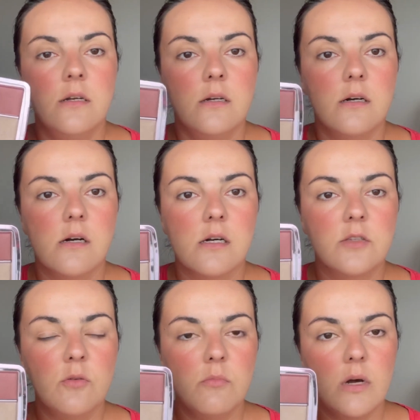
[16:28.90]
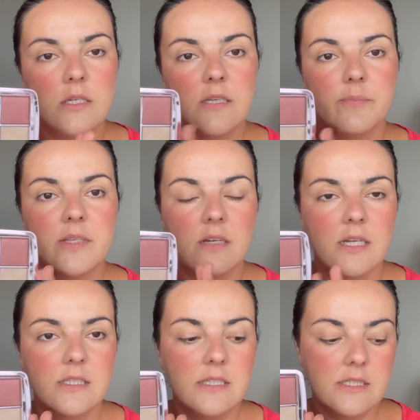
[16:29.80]
don't buy something
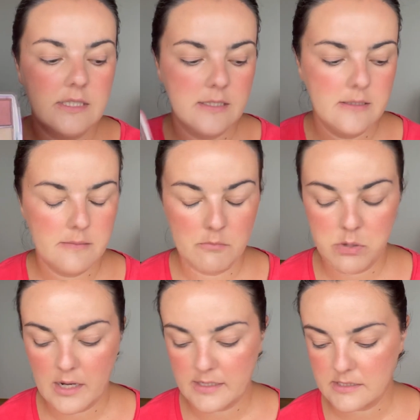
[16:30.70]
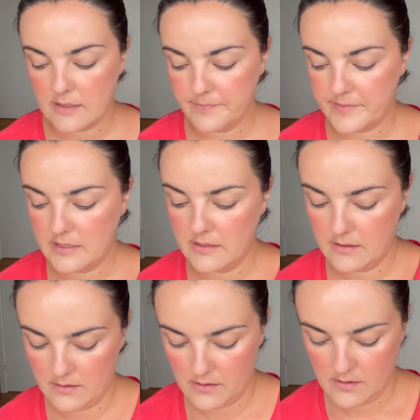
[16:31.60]
like this. Buy something
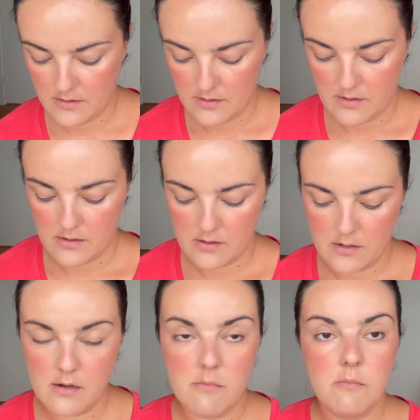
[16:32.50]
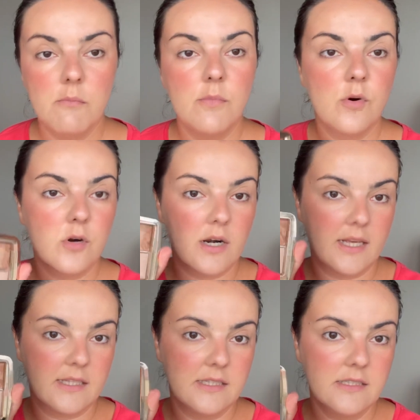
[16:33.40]
more
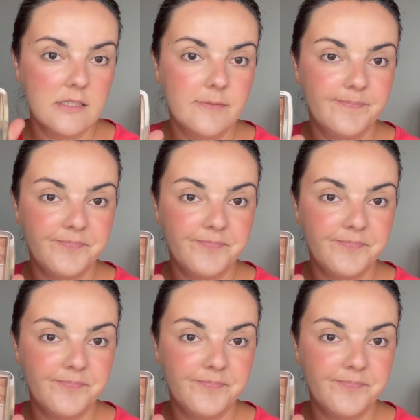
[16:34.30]
like this.